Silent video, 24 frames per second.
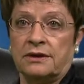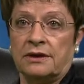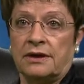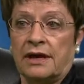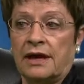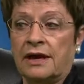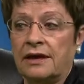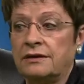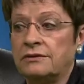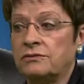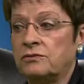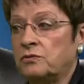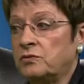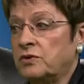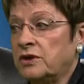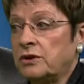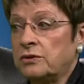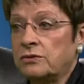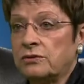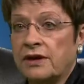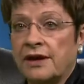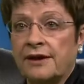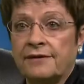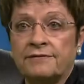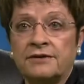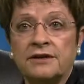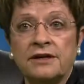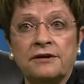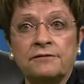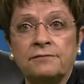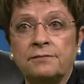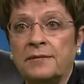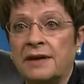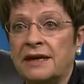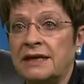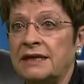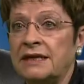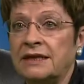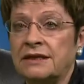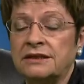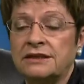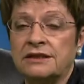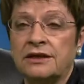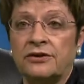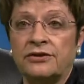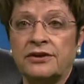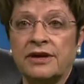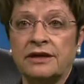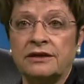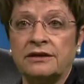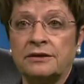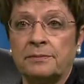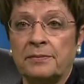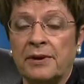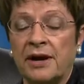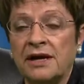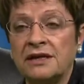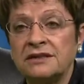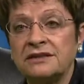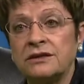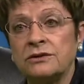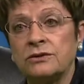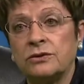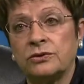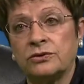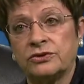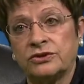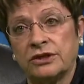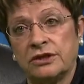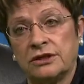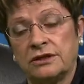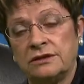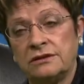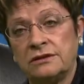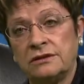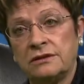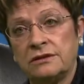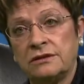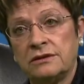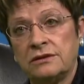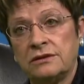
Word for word: And we don't have enough money until that deposit goes in.